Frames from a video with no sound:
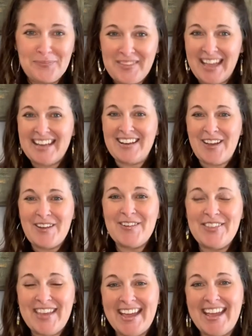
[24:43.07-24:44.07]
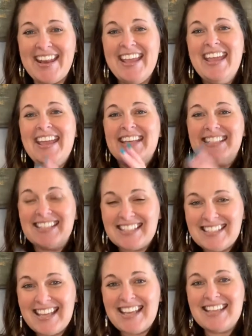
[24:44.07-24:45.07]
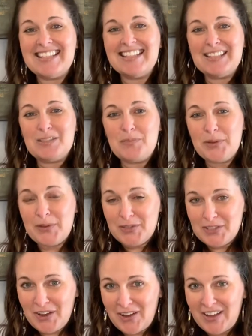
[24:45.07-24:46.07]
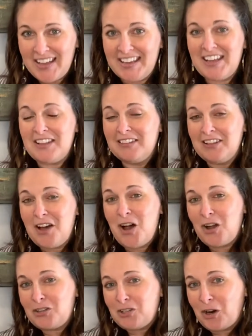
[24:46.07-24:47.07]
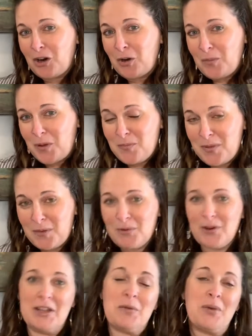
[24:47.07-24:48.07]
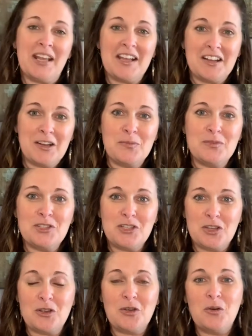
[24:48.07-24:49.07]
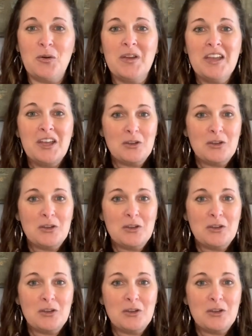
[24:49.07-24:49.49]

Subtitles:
They know that success is built on long-term memory when it comes to